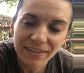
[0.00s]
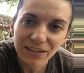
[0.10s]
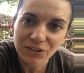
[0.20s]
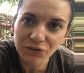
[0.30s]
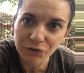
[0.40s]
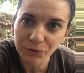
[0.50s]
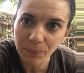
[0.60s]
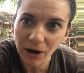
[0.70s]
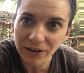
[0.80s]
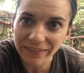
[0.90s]
screw
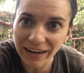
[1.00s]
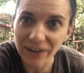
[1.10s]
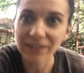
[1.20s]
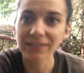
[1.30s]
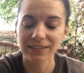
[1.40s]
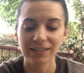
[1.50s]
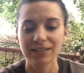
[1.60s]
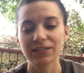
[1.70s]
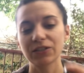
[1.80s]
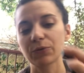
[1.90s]
part there.
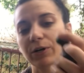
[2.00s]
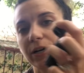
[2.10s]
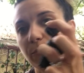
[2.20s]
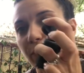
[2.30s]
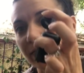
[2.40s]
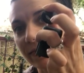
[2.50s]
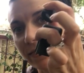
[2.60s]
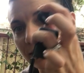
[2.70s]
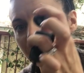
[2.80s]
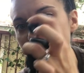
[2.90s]
So we're going to put
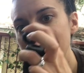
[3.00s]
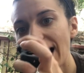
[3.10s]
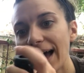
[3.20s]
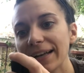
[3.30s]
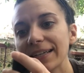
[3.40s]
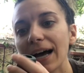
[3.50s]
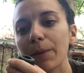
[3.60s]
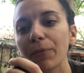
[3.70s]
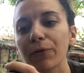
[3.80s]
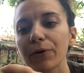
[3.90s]
that
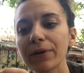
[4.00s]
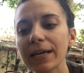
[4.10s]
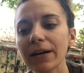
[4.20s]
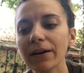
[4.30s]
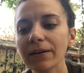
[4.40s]
up through here,